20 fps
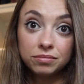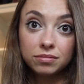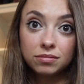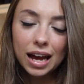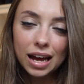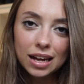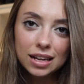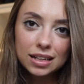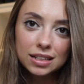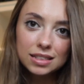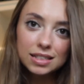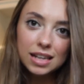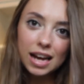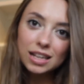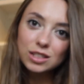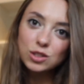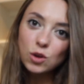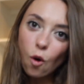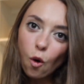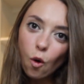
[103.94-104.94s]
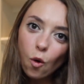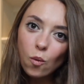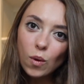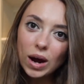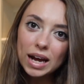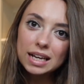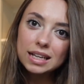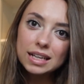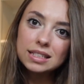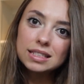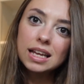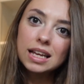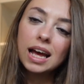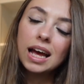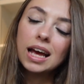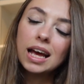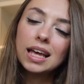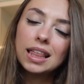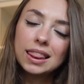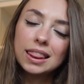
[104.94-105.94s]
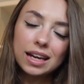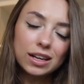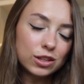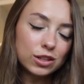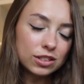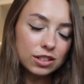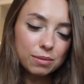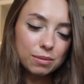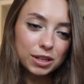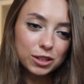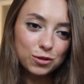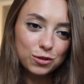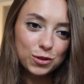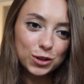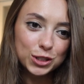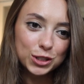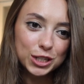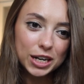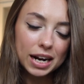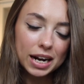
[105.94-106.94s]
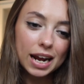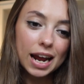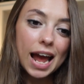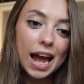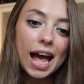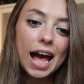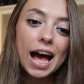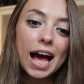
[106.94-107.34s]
And as always, thank you so much for watching,